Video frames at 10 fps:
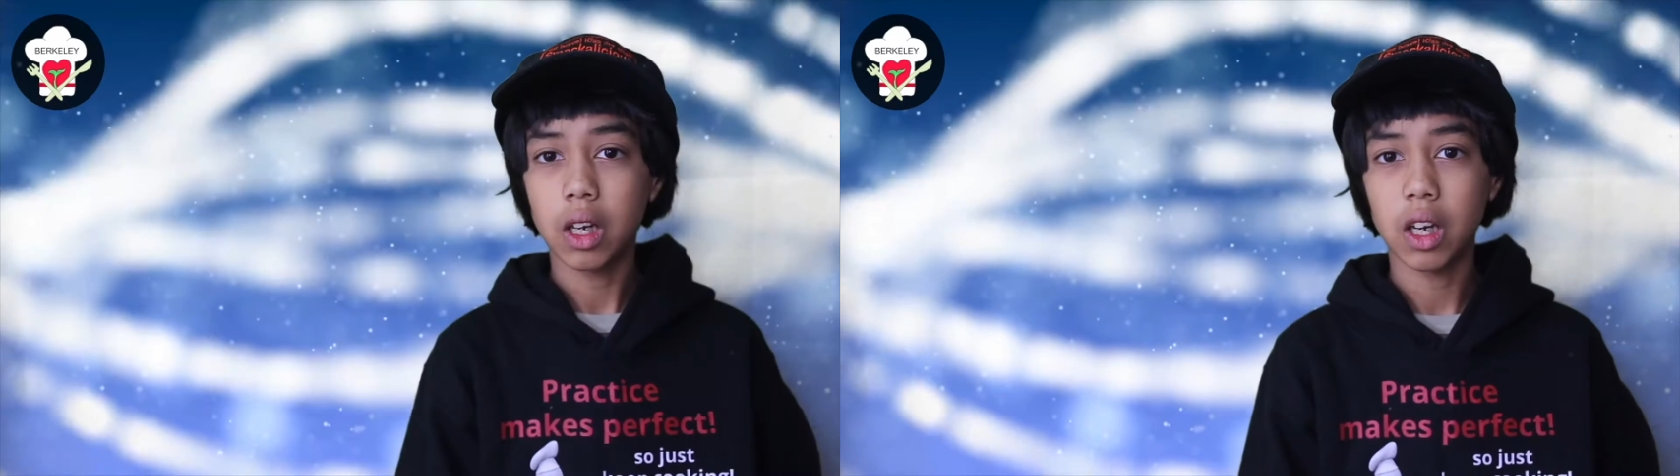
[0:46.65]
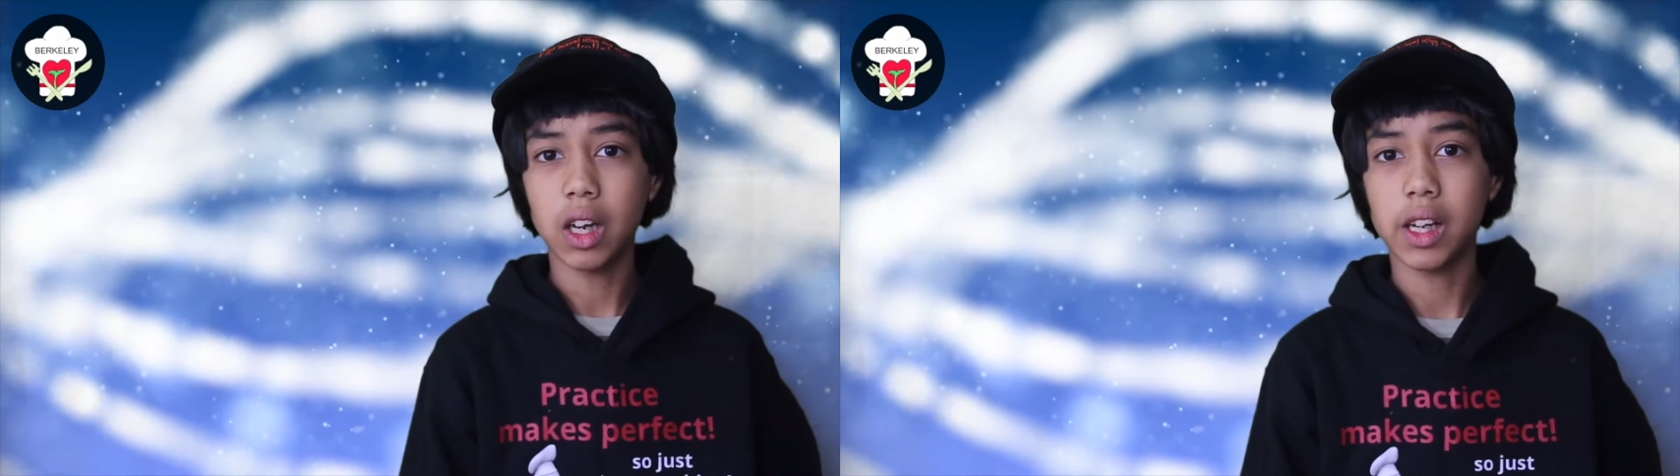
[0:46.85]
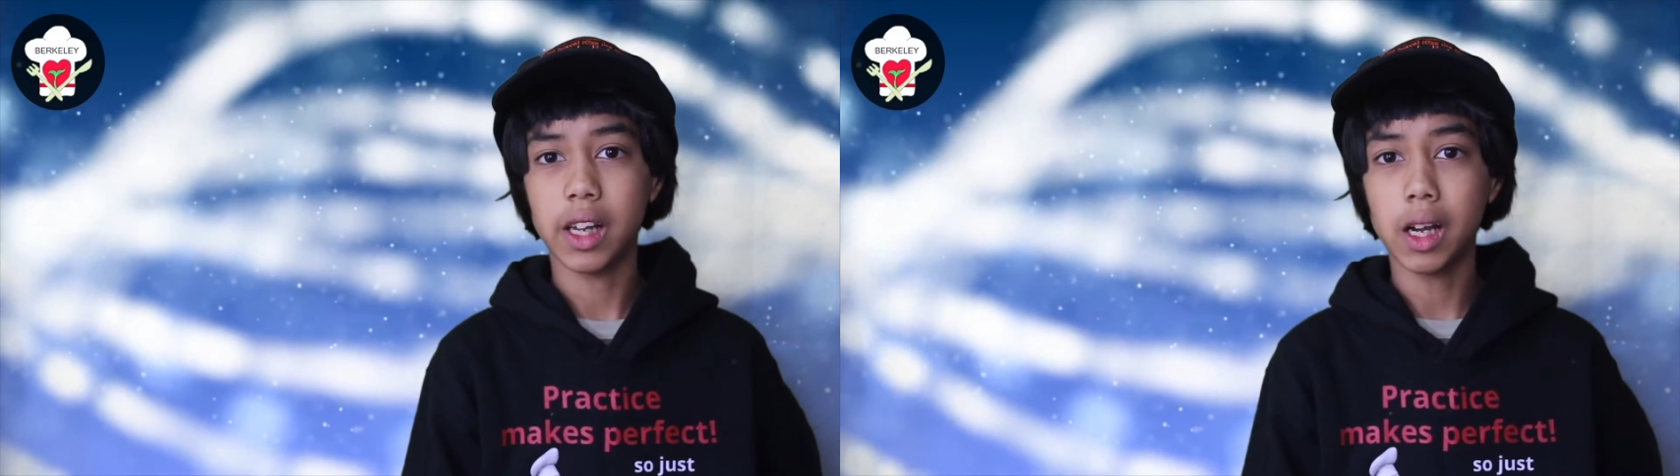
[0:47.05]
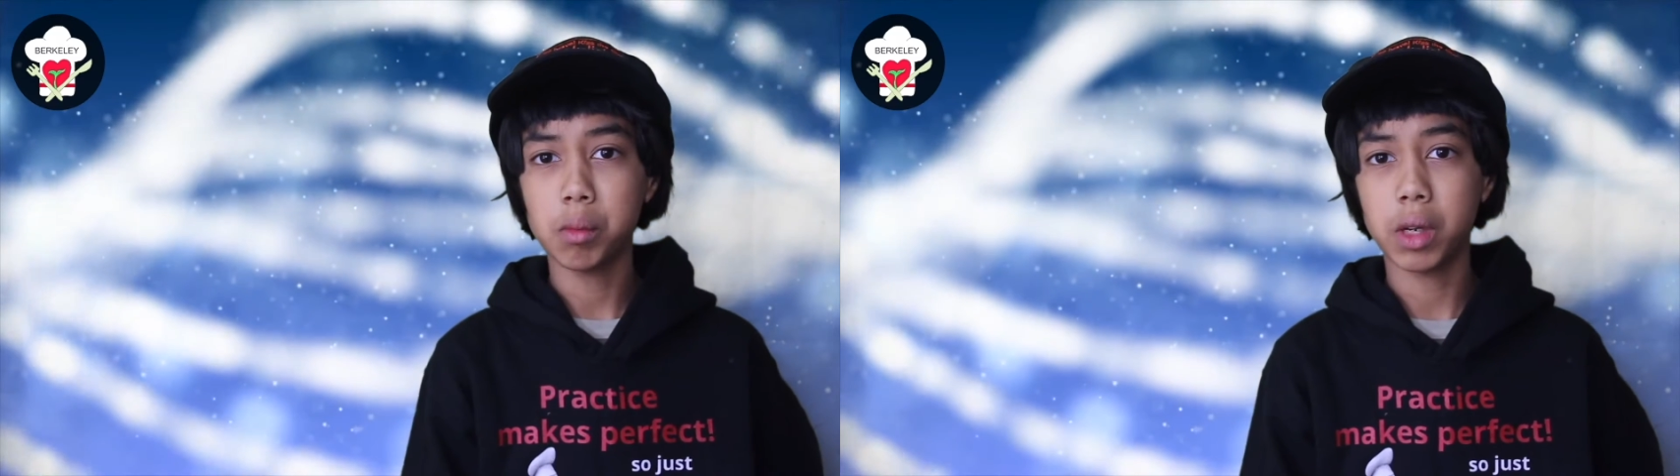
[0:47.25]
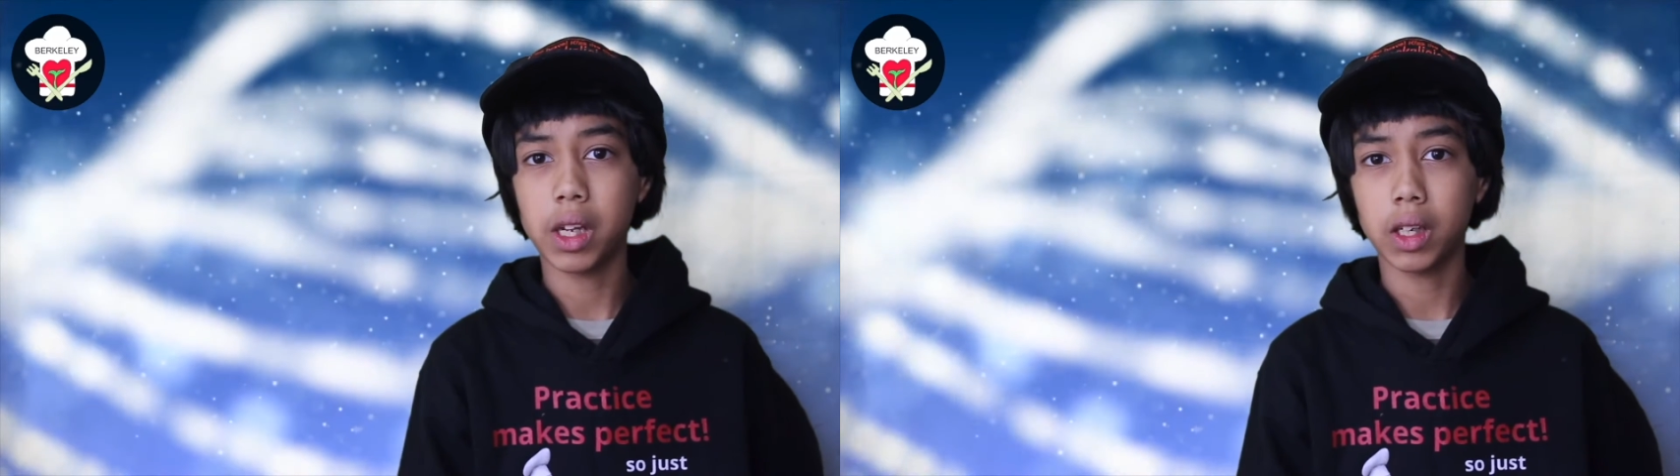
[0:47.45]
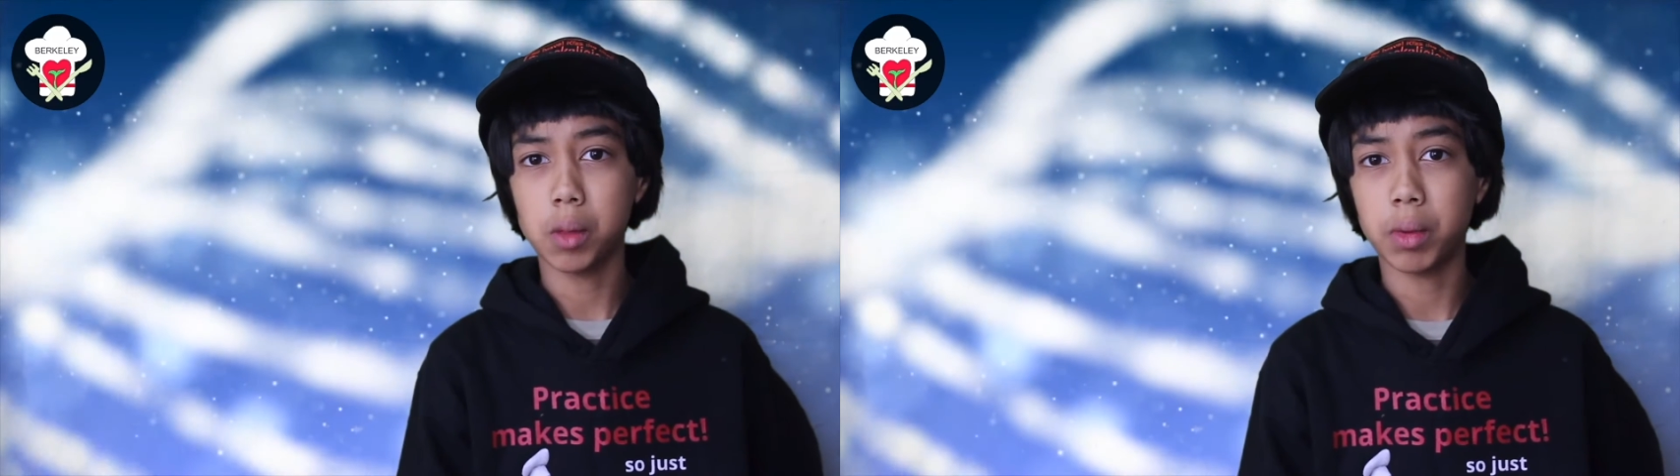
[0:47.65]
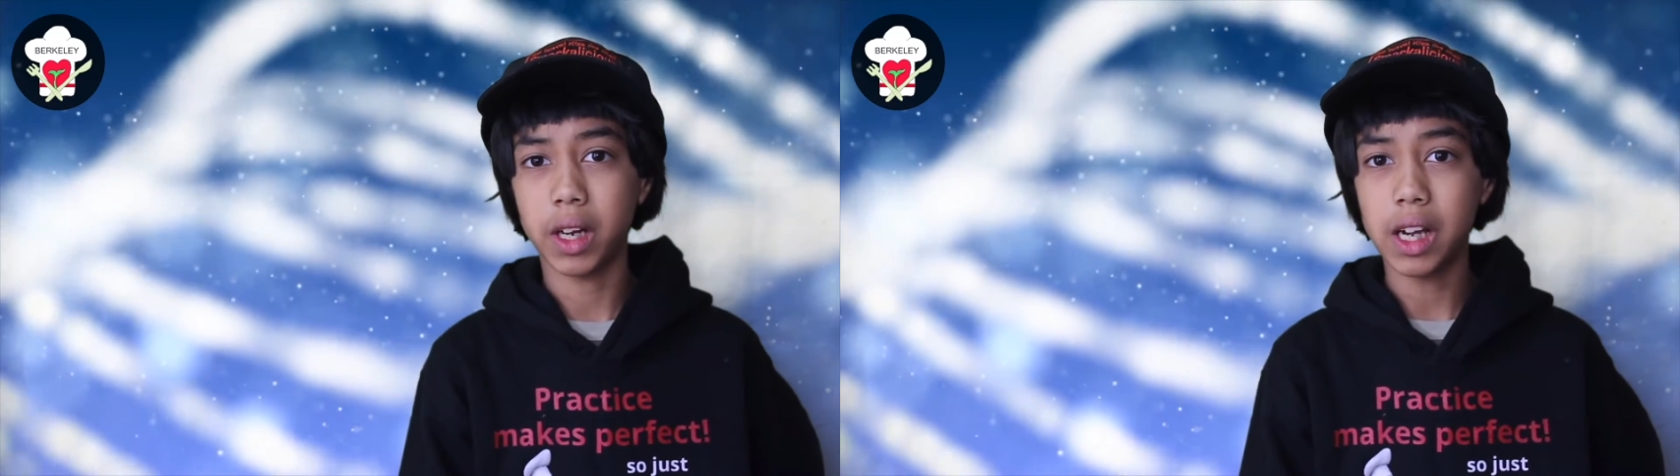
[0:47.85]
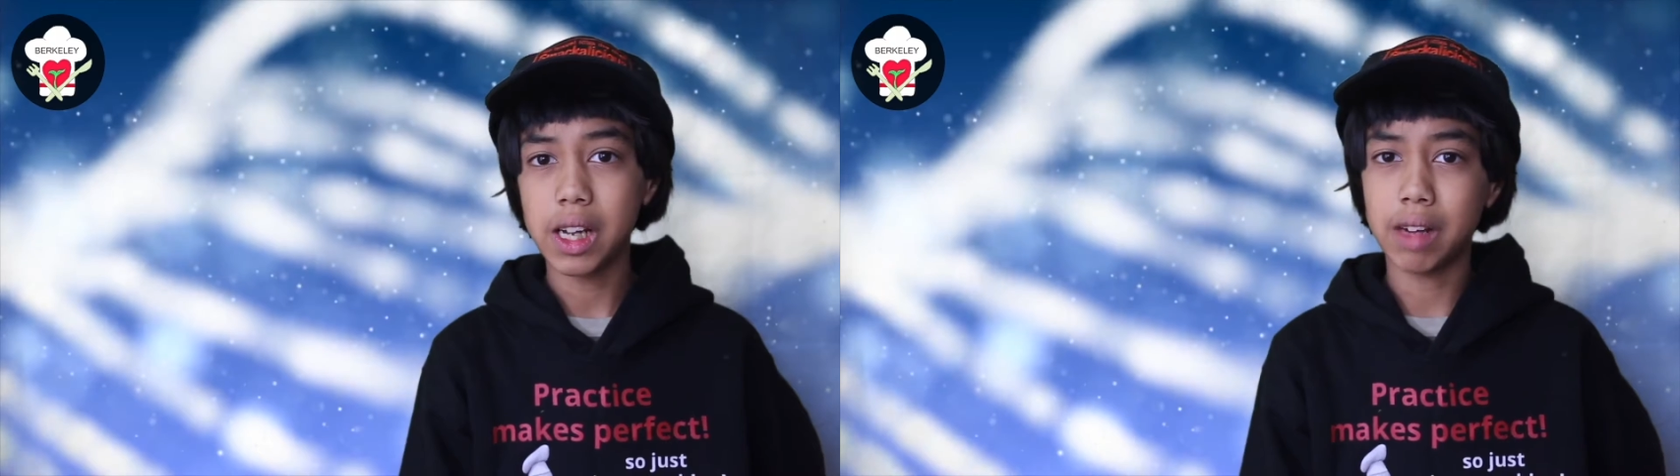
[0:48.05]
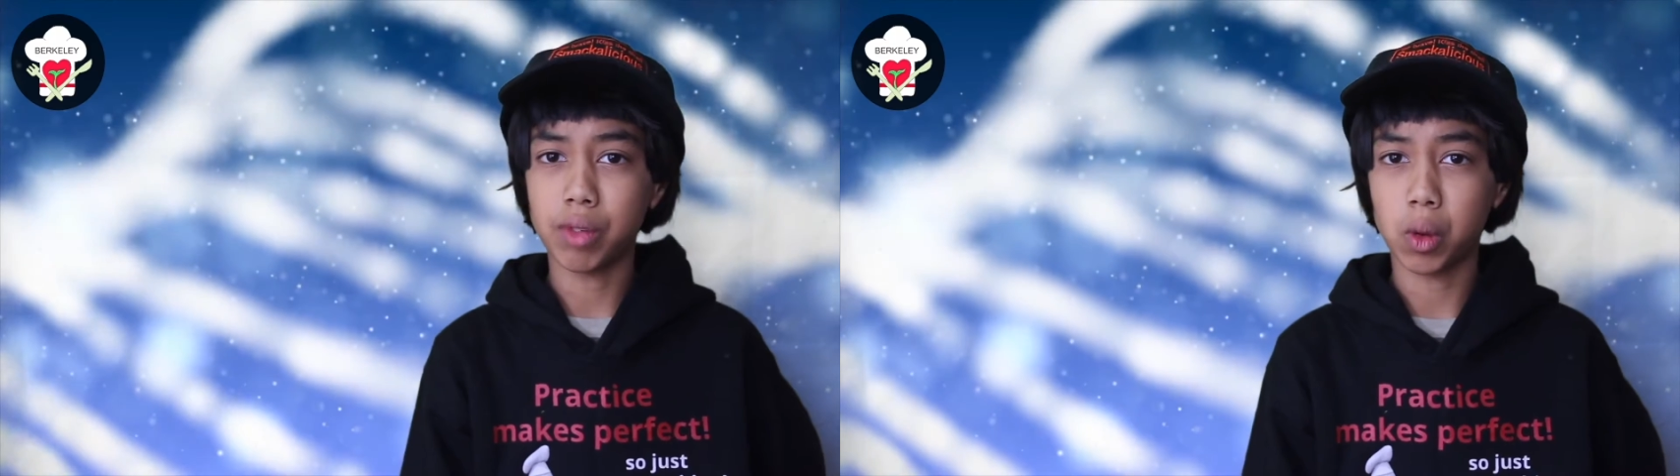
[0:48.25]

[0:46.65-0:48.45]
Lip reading: Hi, I'm Caleb and I have